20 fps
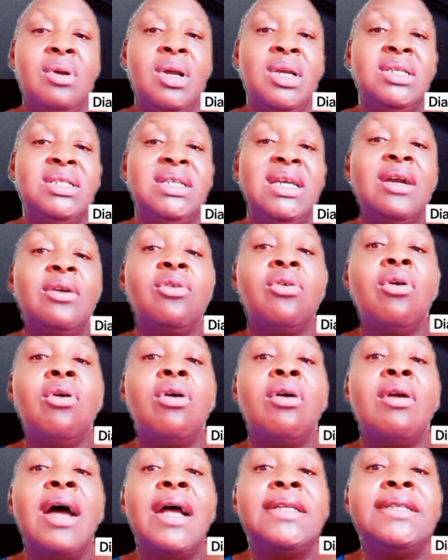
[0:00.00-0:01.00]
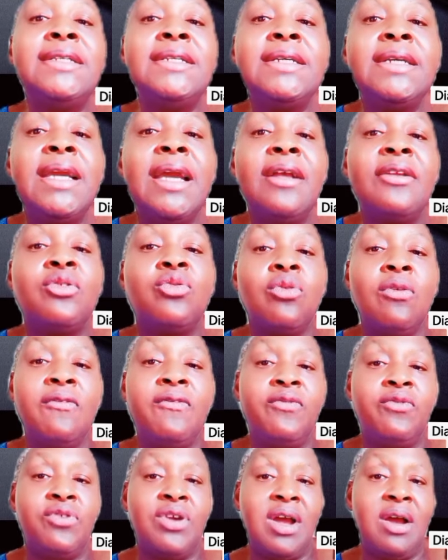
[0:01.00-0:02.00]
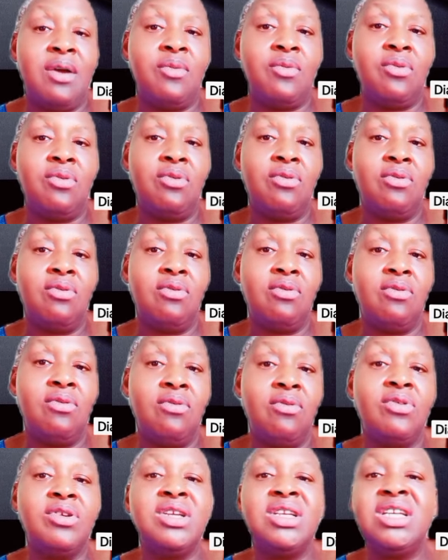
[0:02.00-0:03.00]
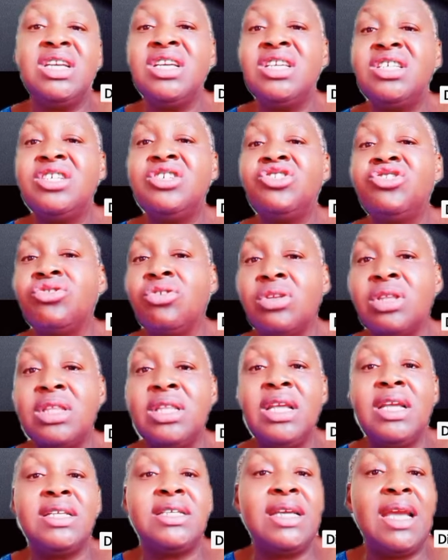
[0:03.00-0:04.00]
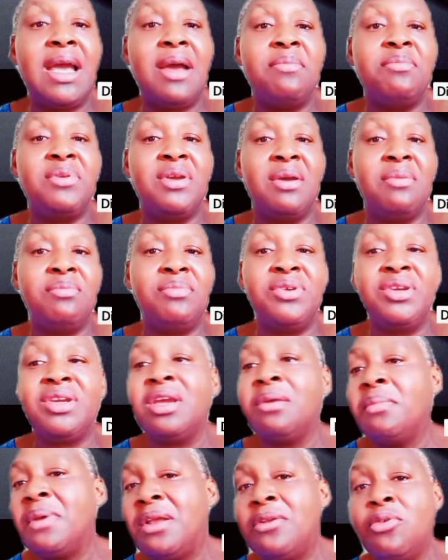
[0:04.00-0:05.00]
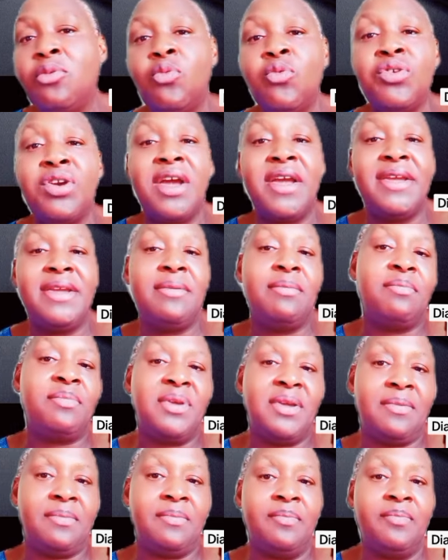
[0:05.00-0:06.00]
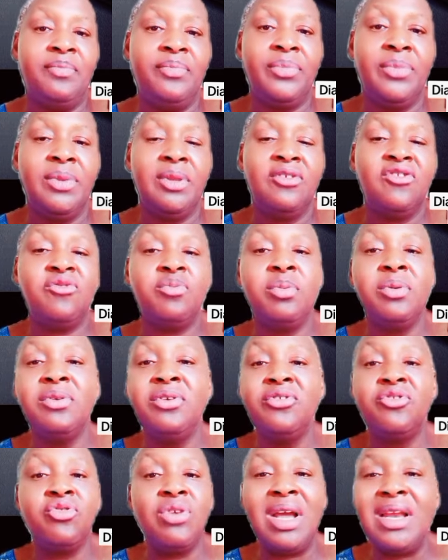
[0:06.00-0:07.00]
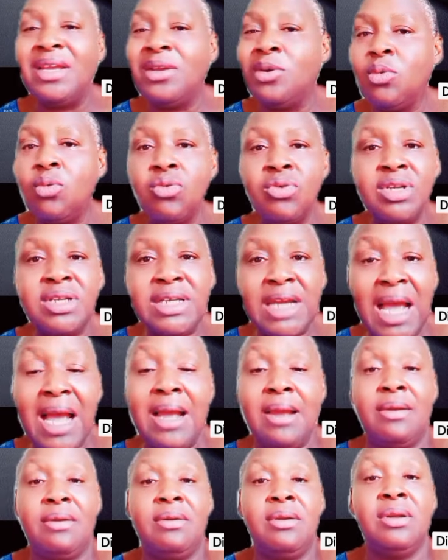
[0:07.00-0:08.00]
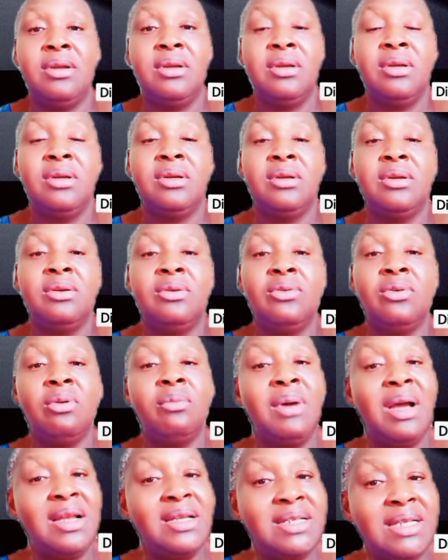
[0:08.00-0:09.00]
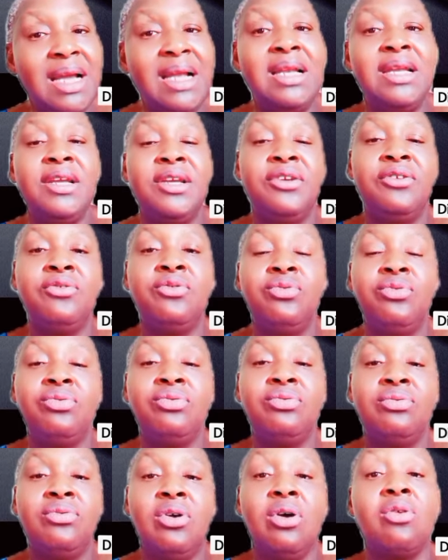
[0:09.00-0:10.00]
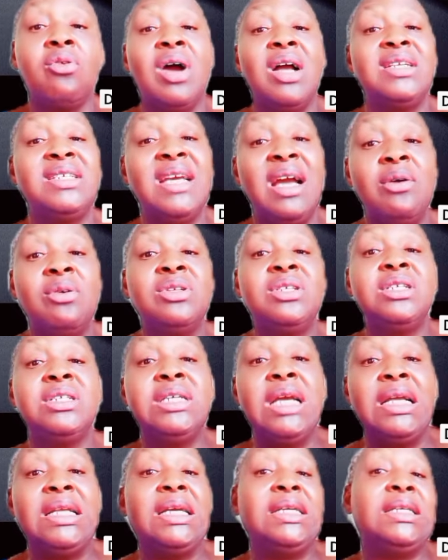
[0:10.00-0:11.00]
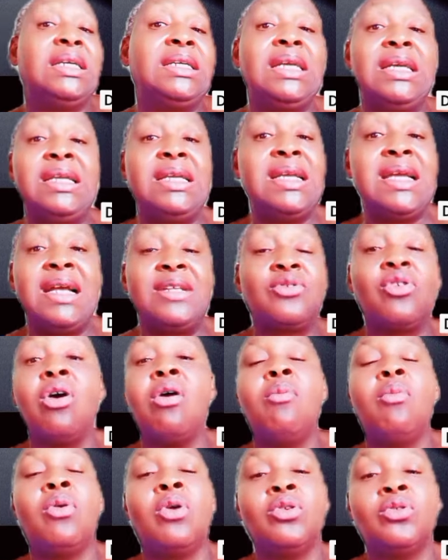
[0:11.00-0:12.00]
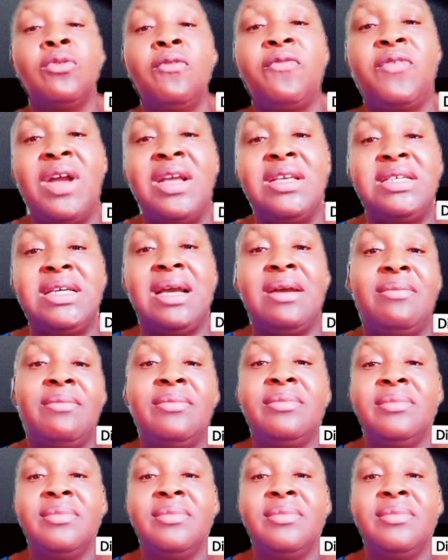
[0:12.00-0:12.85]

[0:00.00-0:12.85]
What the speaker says: e je kon ra ticket won fura won on de si shortlet Airbnb ke ma lo wura yin be spiritually ko da. Ma darling, you know, I want to judge, I don't want to faja.